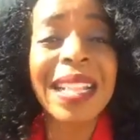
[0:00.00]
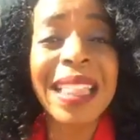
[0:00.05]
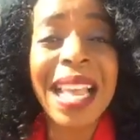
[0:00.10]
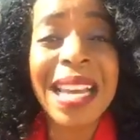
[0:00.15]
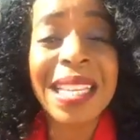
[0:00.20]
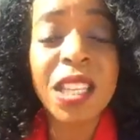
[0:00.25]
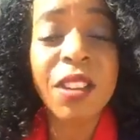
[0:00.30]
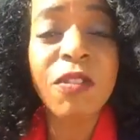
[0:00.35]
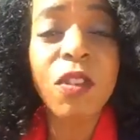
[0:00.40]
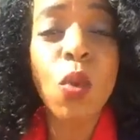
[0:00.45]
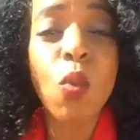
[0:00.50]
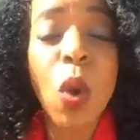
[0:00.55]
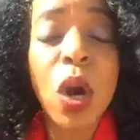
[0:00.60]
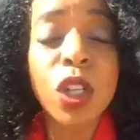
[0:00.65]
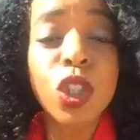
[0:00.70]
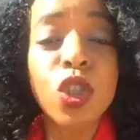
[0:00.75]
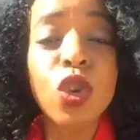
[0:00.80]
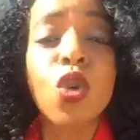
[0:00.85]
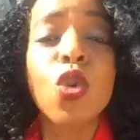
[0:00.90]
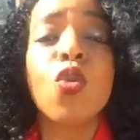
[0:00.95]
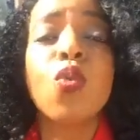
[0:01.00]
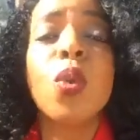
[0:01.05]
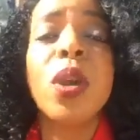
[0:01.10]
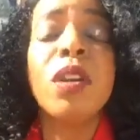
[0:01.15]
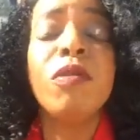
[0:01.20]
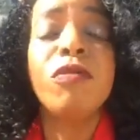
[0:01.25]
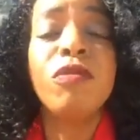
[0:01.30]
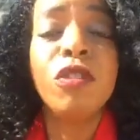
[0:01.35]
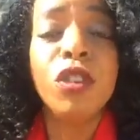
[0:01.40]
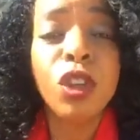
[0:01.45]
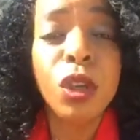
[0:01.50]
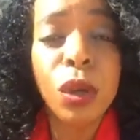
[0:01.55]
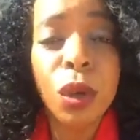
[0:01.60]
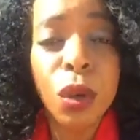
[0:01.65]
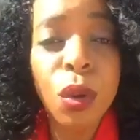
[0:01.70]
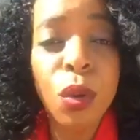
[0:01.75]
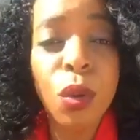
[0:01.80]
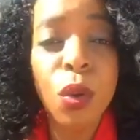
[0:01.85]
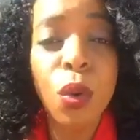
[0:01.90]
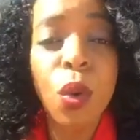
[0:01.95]
glass if you want to
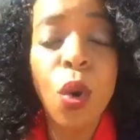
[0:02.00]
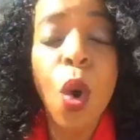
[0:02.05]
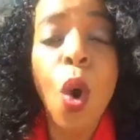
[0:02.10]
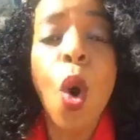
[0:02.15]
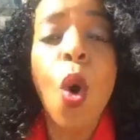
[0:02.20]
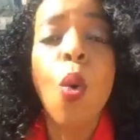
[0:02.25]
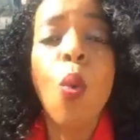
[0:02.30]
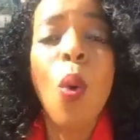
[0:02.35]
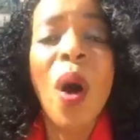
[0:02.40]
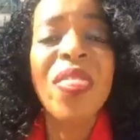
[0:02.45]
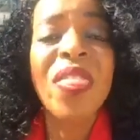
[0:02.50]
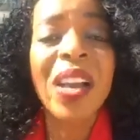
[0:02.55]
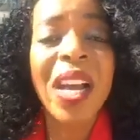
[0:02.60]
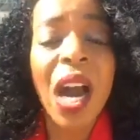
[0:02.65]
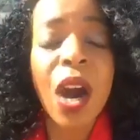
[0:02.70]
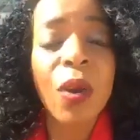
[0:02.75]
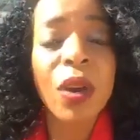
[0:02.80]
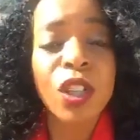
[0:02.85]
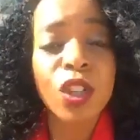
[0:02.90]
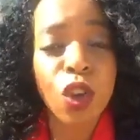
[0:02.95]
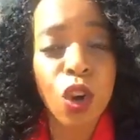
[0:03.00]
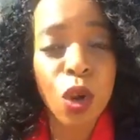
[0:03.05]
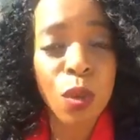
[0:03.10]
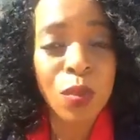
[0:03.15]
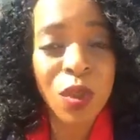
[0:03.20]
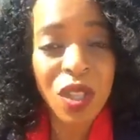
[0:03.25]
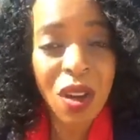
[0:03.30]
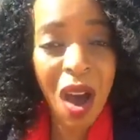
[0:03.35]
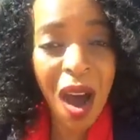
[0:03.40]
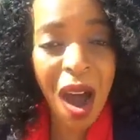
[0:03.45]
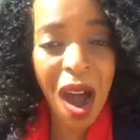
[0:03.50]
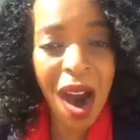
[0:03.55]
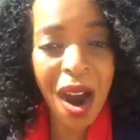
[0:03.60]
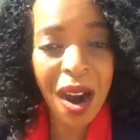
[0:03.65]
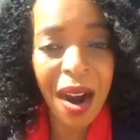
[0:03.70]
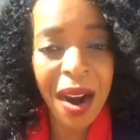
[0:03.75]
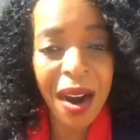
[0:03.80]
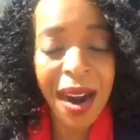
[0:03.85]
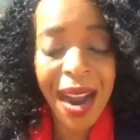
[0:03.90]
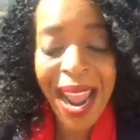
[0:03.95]
review what the current terms
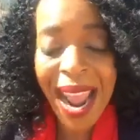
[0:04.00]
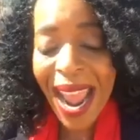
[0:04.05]
are.